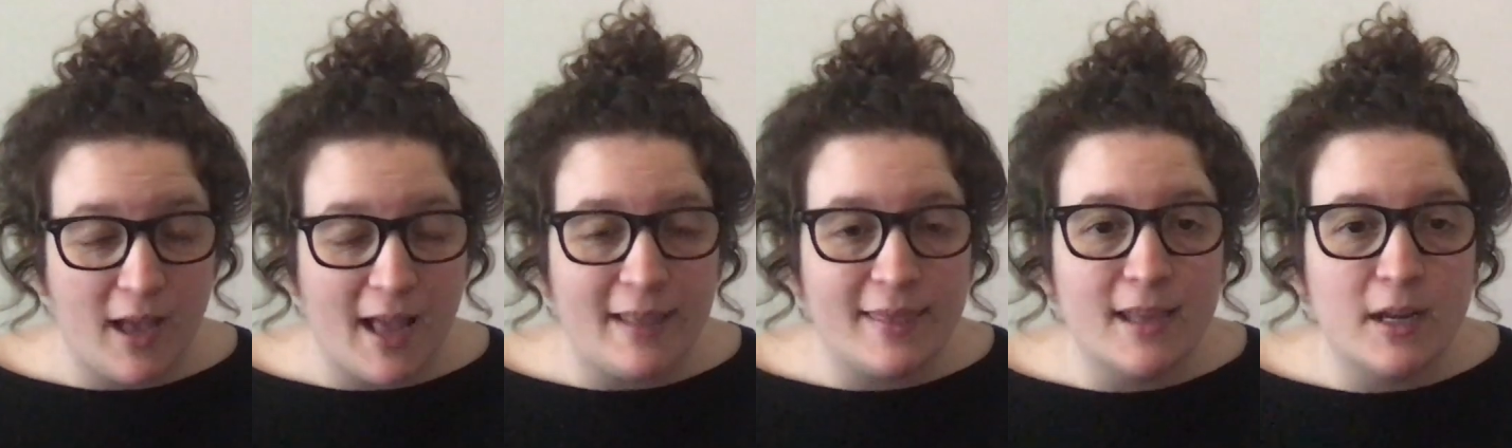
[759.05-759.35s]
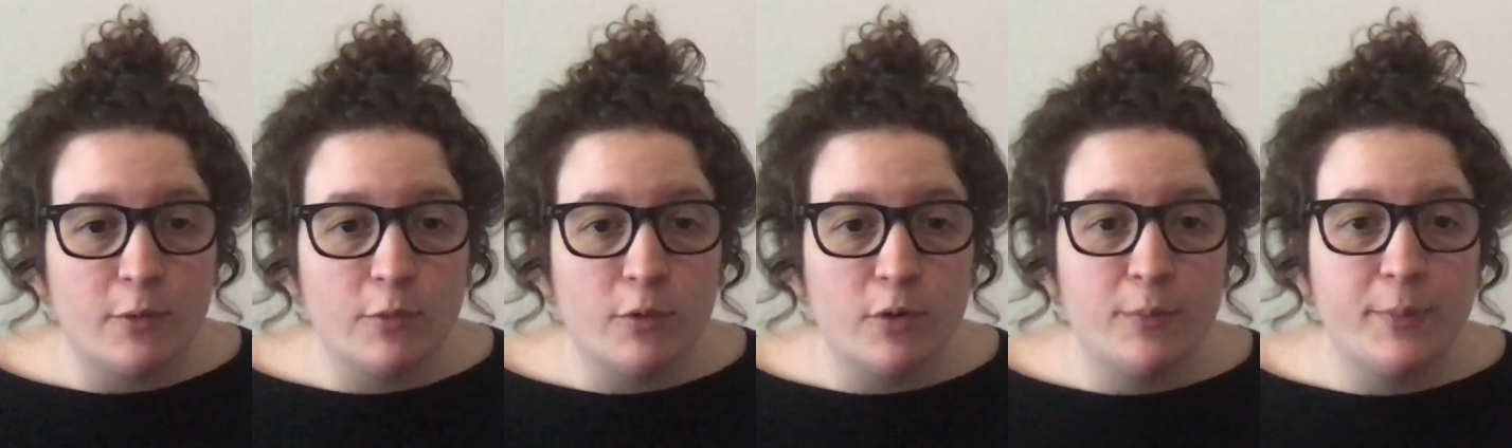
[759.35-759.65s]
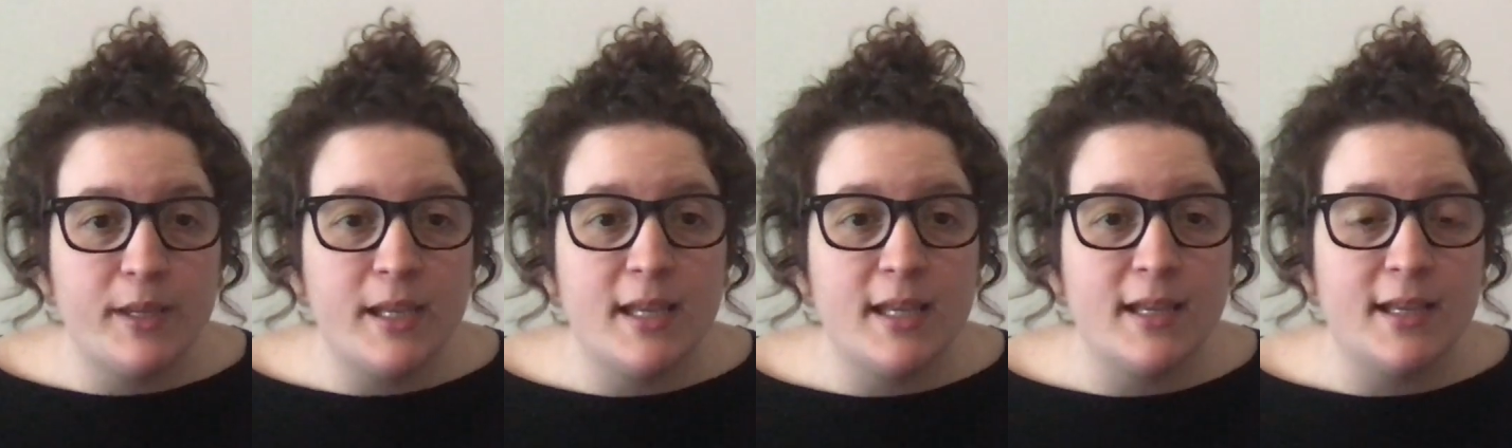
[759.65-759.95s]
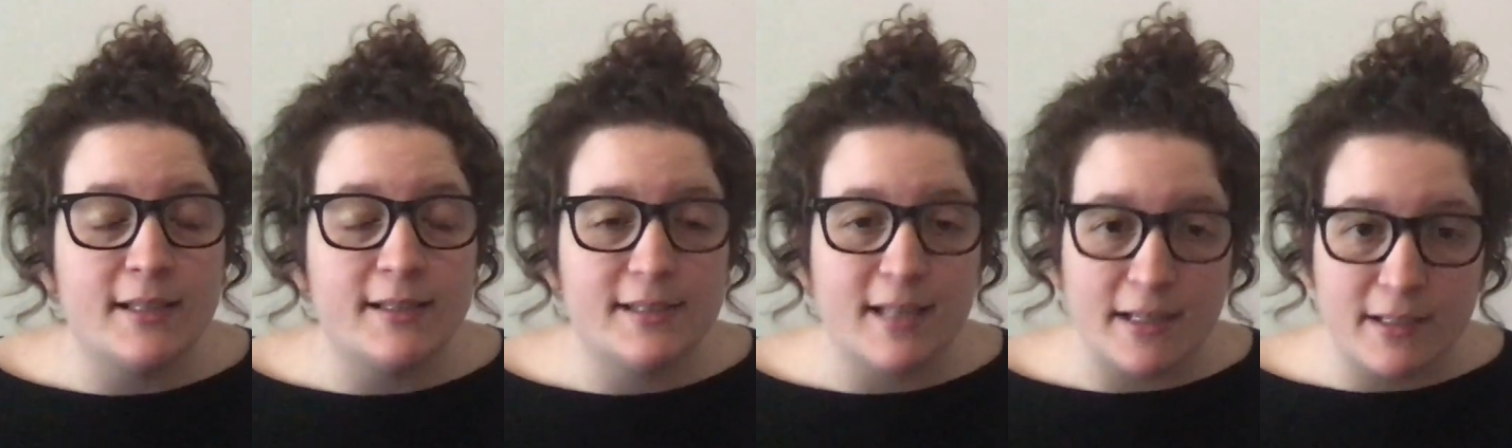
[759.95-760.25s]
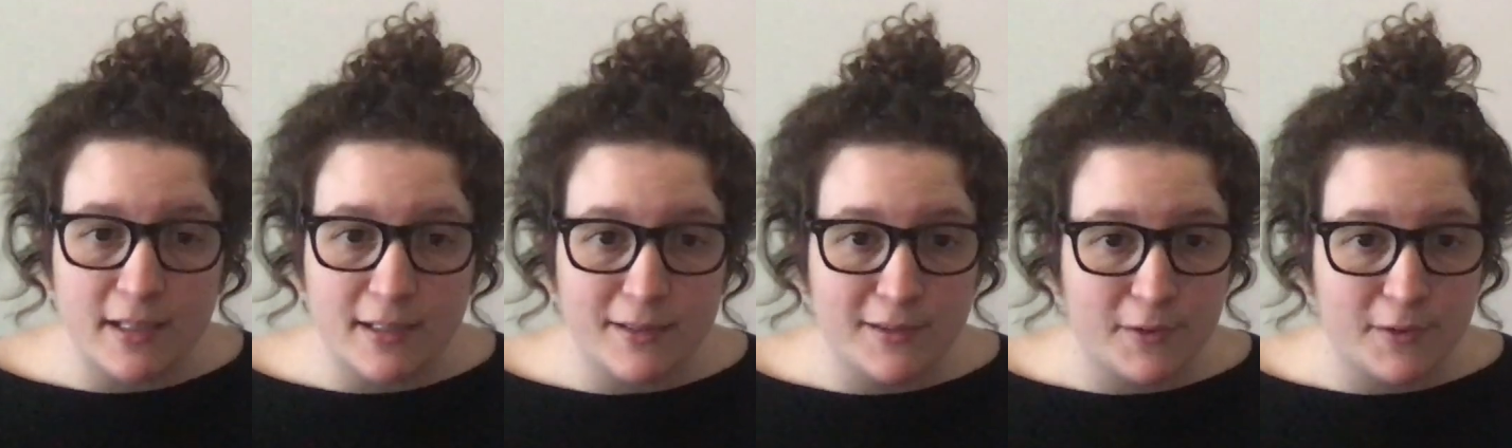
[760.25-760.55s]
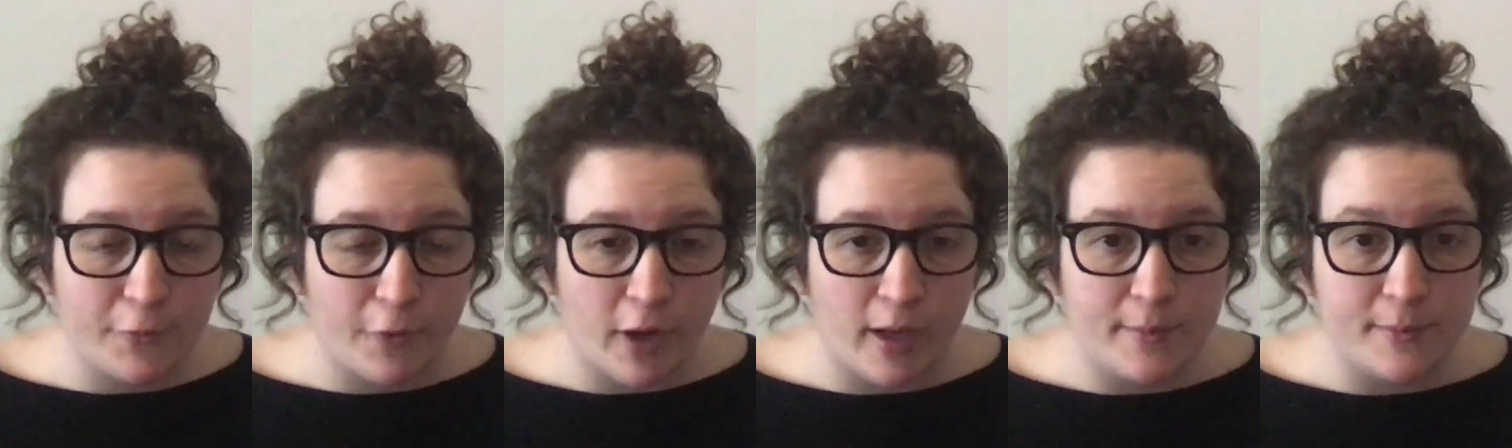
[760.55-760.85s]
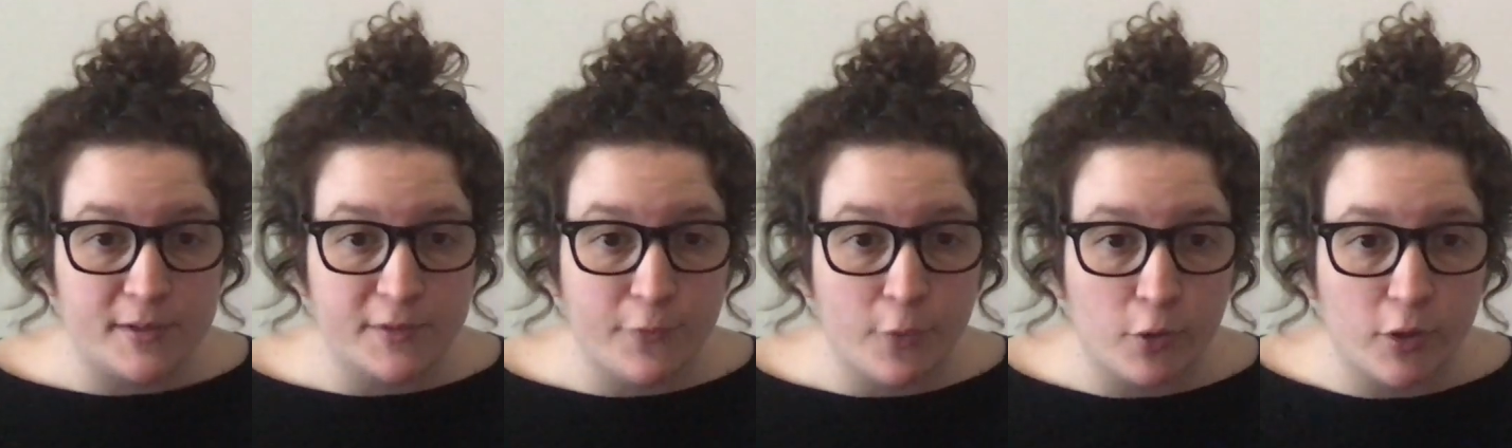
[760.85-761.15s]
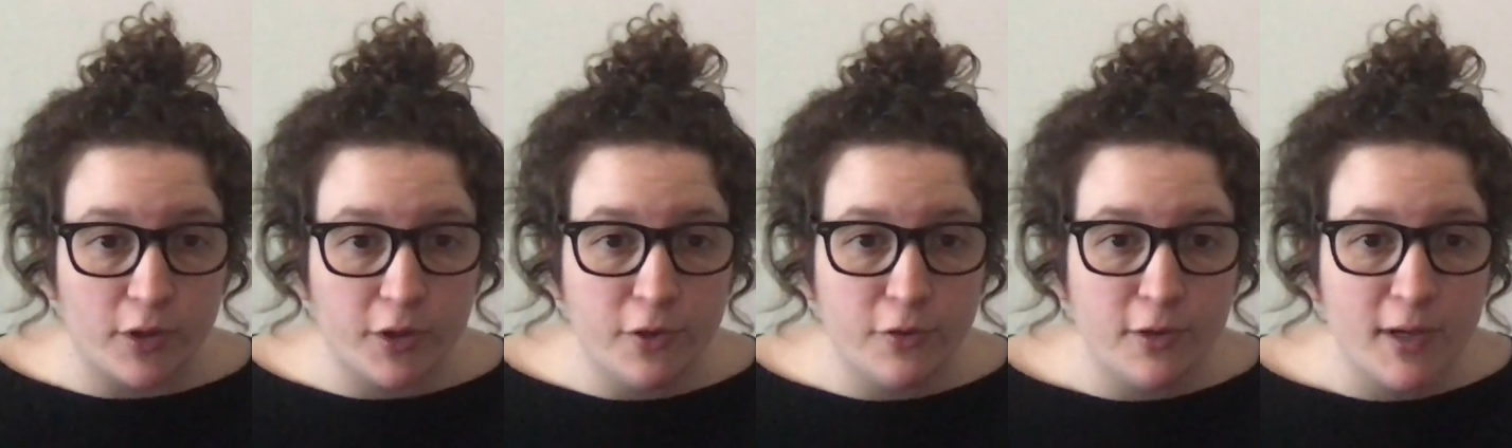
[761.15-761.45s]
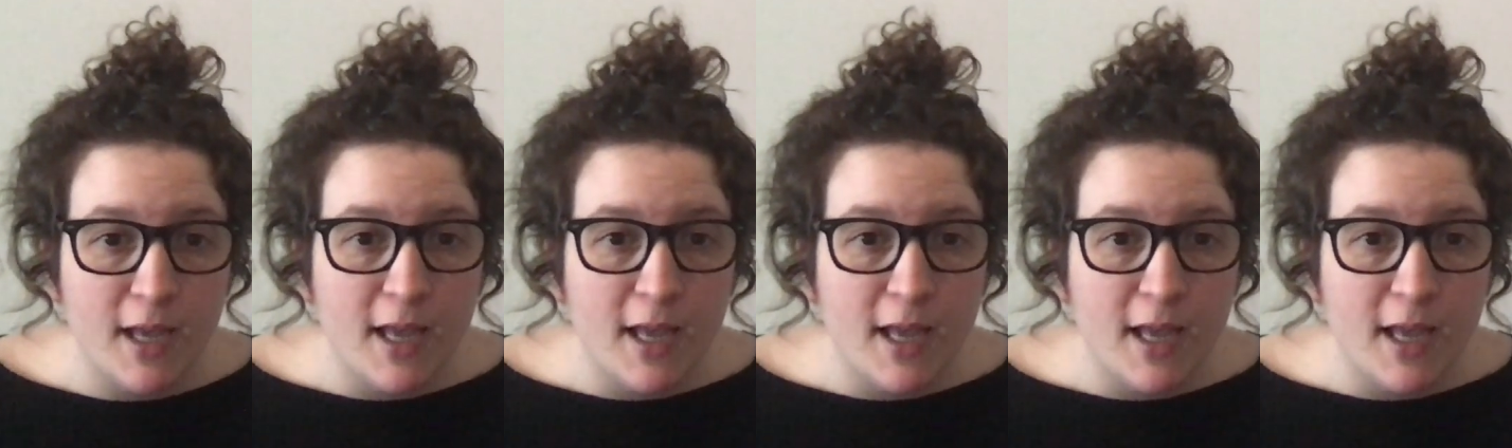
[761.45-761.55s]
And there will be sentence frames for you.